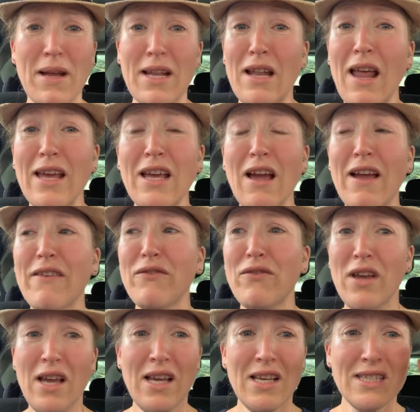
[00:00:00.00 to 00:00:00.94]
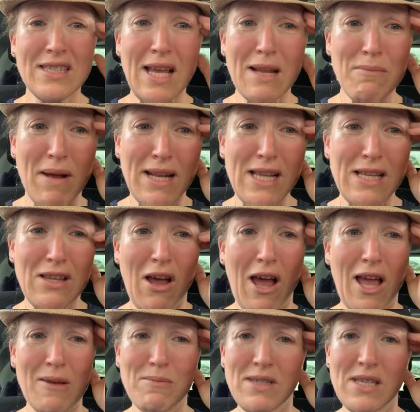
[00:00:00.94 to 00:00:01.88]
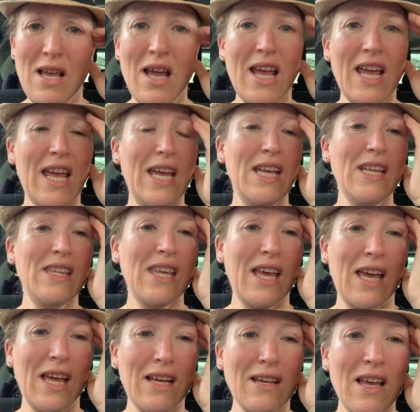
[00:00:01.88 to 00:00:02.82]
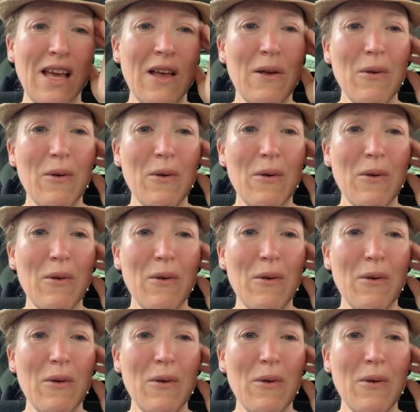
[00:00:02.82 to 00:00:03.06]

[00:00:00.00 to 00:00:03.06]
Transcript: And like I've said many times, eating